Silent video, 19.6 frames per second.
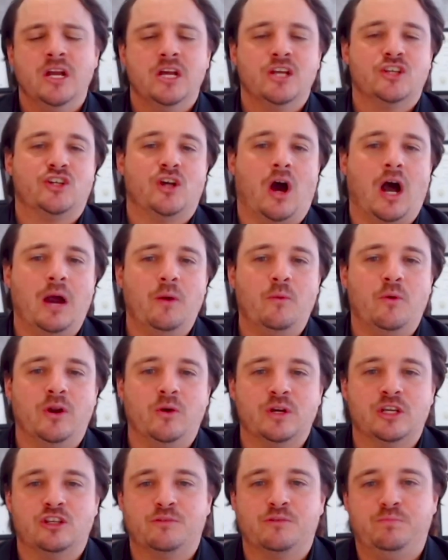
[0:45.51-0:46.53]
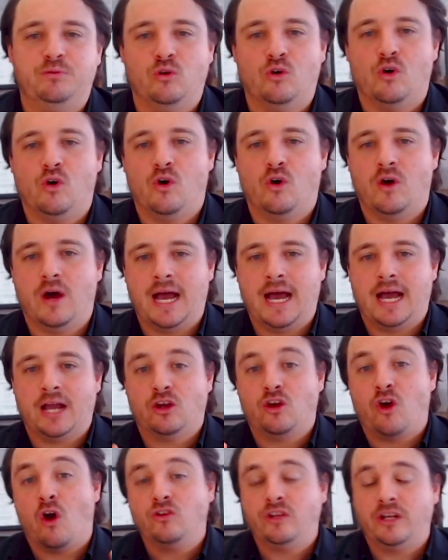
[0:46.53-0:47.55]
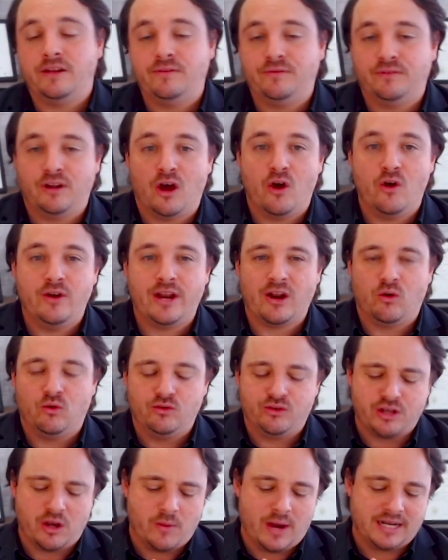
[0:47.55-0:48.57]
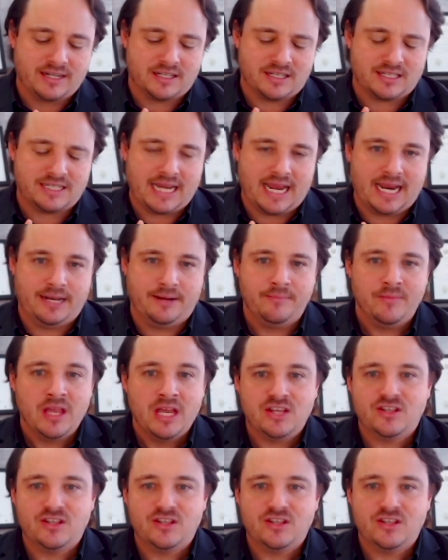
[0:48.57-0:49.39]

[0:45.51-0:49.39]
So I want to explore cognitive load and also understand